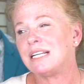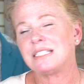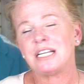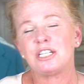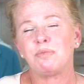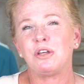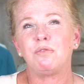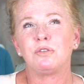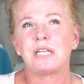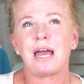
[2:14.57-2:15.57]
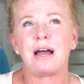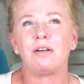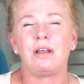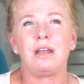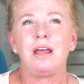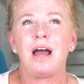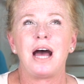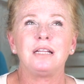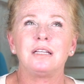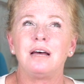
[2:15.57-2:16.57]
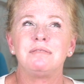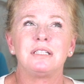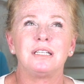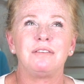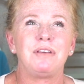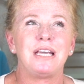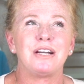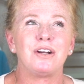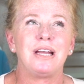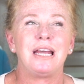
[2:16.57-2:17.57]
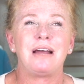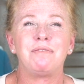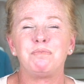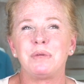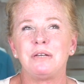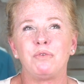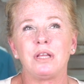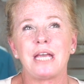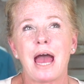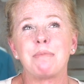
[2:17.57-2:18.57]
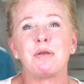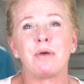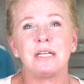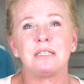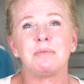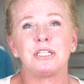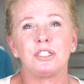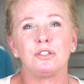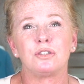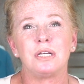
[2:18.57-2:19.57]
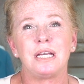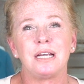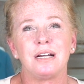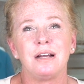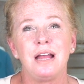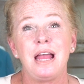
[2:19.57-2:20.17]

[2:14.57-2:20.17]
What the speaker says: It's such a beautiful town and I love to live here and I've been really happy raising my children here.